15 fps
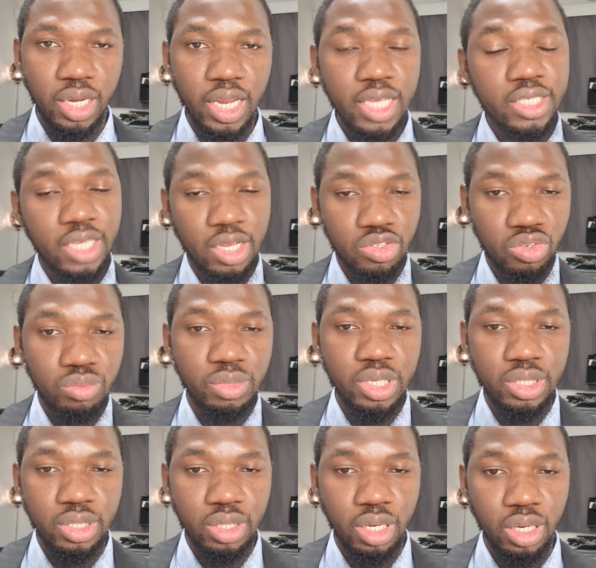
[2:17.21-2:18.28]
let's assume
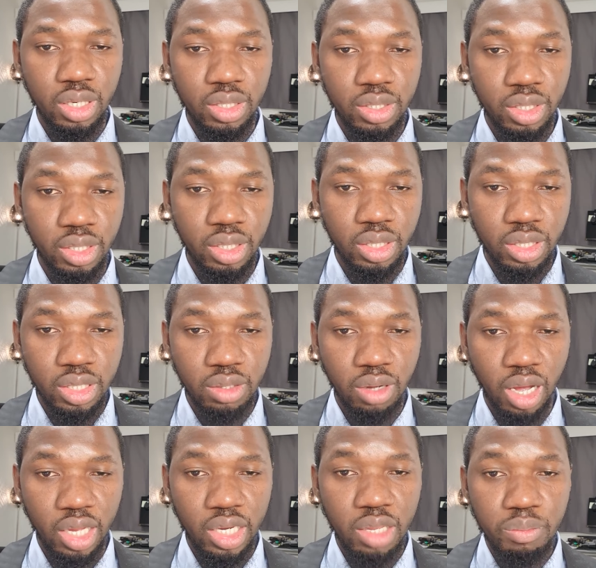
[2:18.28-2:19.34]
it's
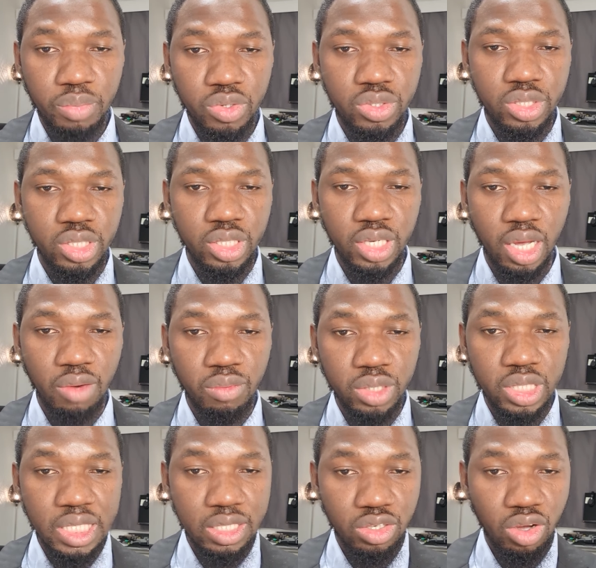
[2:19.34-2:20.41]
an input signal
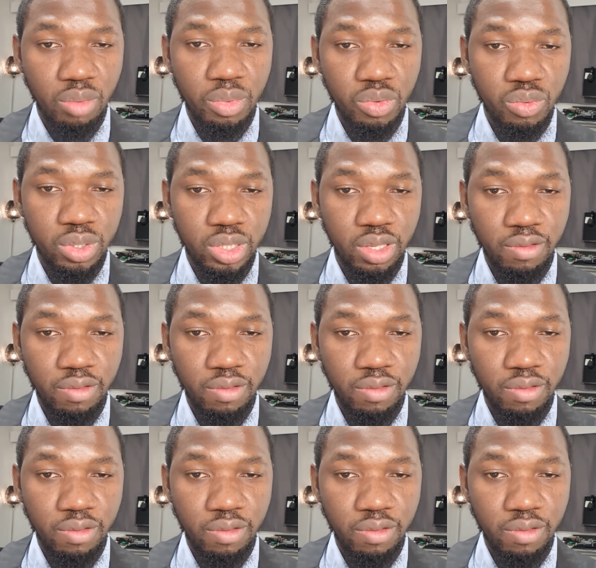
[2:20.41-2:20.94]
which is coming with